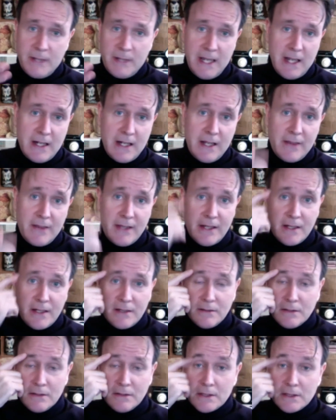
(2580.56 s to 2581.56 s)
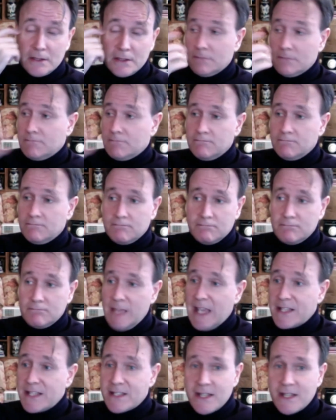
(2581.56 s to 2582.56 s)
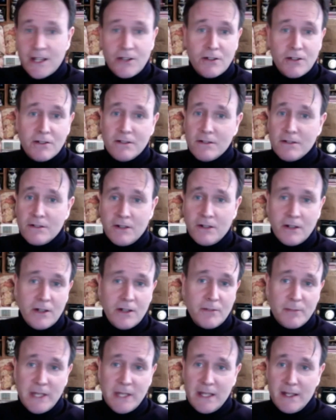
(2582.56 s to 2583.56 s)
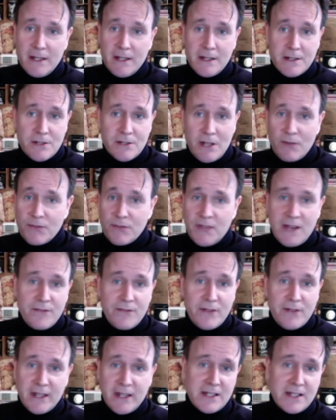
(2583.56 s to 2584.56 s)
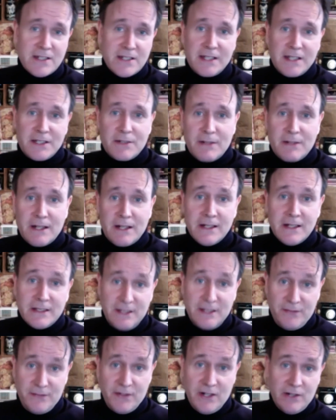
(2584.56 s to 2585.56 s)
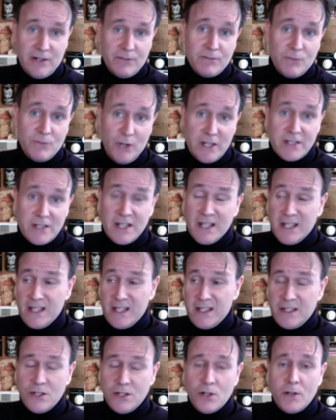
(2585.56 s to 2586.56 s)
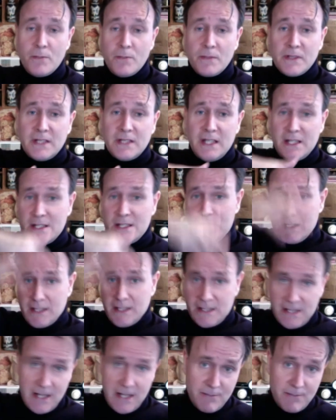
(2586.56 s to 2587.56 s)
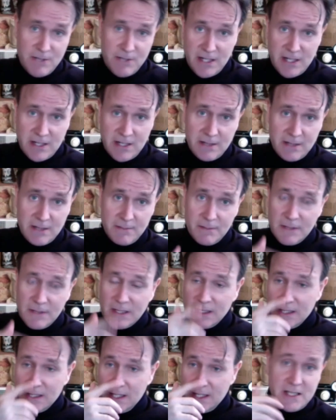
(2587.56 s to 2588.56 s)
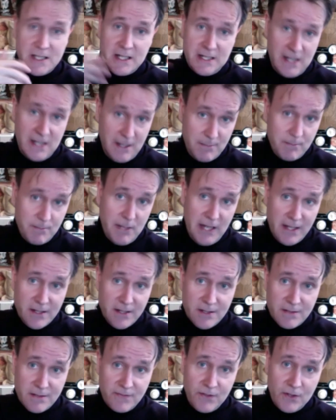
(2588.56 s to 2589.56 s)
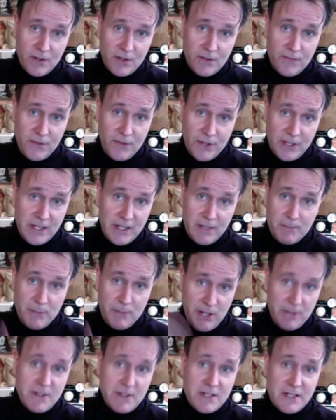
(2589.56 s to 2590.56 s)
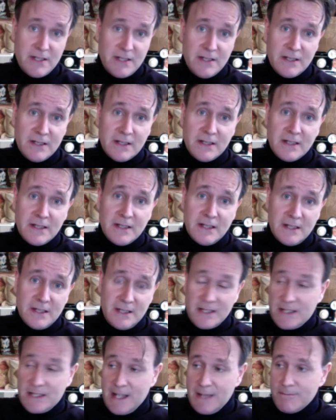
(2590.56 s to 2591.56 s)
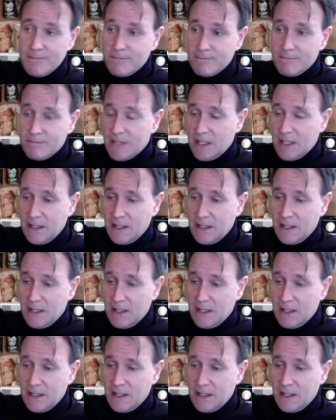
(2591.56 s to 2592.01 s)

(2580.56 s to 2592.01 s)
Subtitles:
Canada, Mexico, Colombia, South Africa, etc. Different ways. In Europe, is the same system, is the same place for the privacy, the same